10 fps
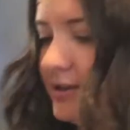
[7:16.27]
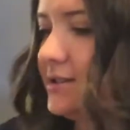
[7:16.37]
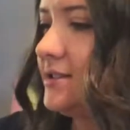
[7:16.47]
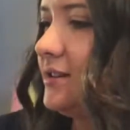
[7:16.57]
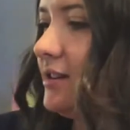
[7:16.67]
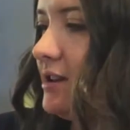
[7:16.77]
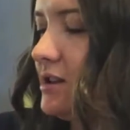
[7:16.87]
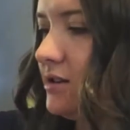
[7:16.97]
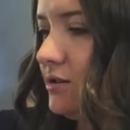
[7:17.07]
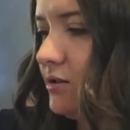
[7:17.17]
So
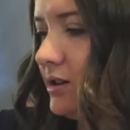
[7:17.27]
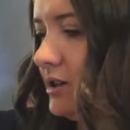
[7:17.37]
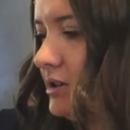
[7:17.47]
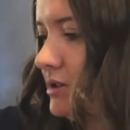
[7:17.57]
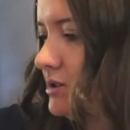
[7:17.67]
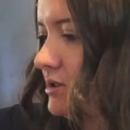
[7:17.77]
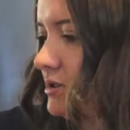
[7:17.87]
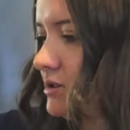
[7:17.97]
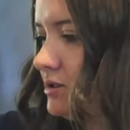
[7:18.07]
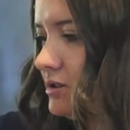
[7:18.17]
they go
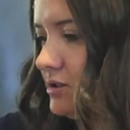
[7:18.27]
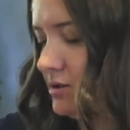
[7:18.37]
in